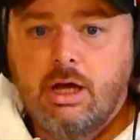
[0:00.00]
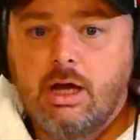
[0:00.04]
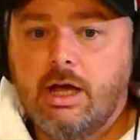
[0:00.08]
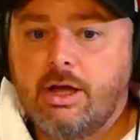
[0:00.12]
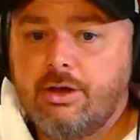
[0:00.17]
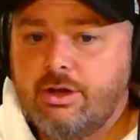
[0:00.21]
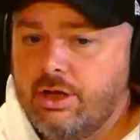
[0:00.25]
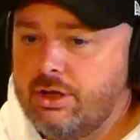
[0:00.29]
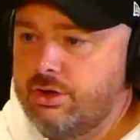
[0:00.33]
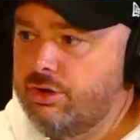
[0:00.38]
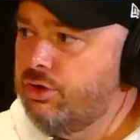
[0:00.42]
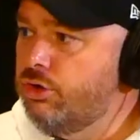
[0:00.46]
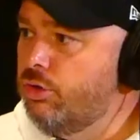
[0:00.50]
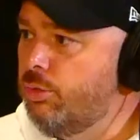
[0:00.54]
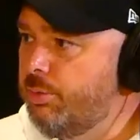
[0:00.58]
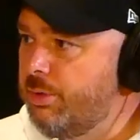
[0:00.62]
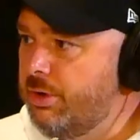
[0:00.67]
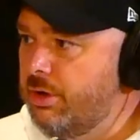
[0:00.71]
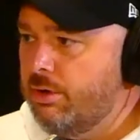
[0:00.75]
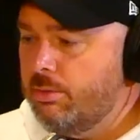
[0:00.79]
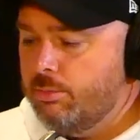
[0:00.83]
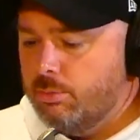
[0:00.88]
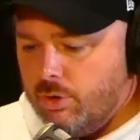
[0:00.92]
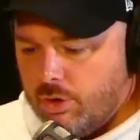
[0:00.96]
And then you'll
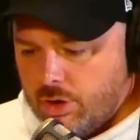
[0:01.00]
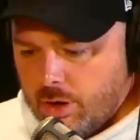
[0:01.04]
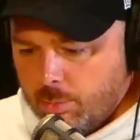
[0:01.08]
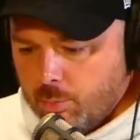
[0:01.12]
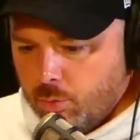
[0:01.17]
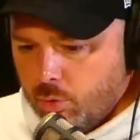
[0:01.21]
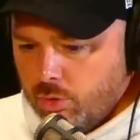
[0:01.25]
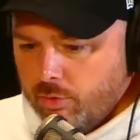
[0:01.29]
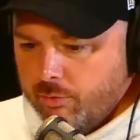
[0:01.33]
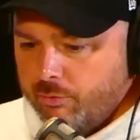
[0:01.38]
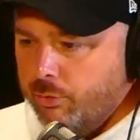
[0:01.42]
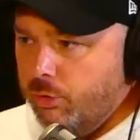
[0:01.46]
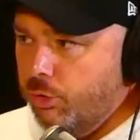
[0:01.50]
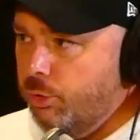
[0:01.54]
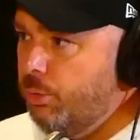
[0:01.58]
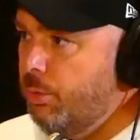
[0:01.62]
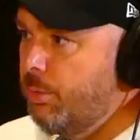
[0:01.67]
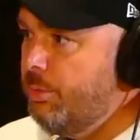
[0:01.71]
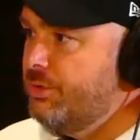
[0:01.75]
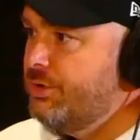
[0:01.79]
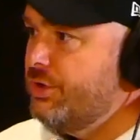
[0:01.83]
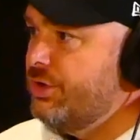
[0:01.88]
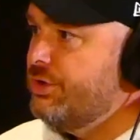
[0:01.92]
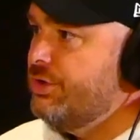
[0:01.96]
be in a more
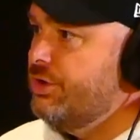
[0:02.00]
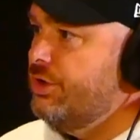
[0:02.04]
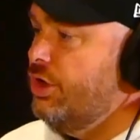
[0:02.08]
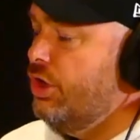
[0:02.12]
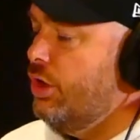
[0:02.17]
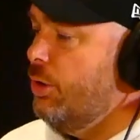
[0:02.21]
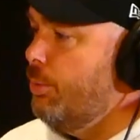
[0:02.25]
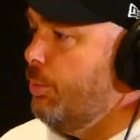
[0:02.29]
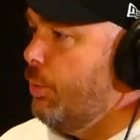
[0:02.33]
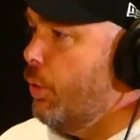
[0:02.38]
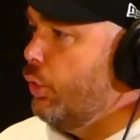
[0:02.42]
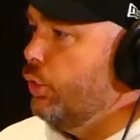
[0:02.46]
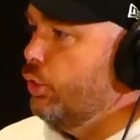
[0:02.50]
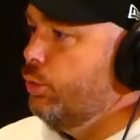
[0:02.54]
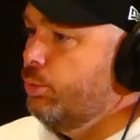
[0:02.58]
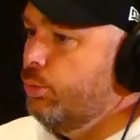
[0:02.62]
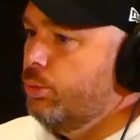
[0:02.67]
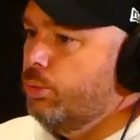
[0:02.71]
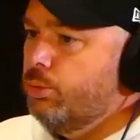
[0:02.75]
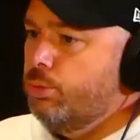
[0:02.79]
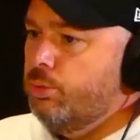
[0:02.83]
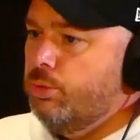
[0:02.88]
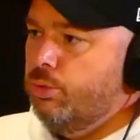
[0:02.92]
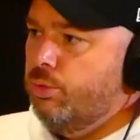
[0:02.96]
affordable position. You can
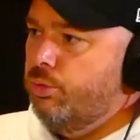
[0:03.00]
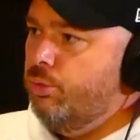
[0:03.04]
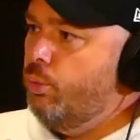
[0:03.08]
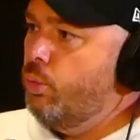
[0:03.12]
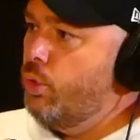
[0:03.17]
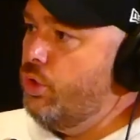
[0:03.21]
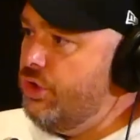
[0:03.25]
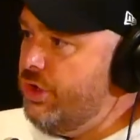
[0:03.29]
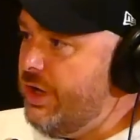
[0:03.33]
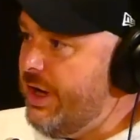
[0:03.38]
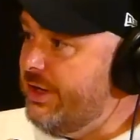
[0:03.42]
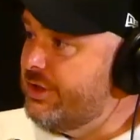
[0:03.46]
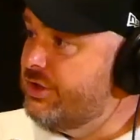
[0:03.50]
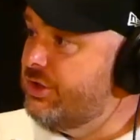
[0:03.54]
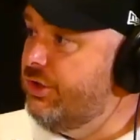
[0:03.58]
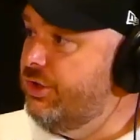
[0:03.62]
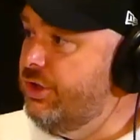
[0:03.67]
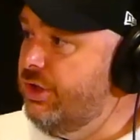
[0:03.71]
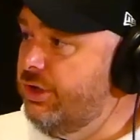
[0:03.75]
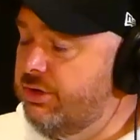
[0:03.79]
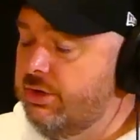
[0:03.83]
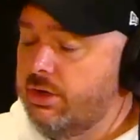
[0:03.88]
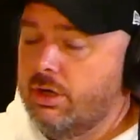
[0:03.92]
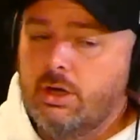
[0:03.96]
borrow what you actually
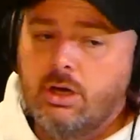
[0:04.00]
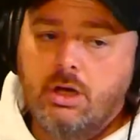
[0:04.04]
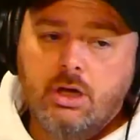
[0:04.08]
need.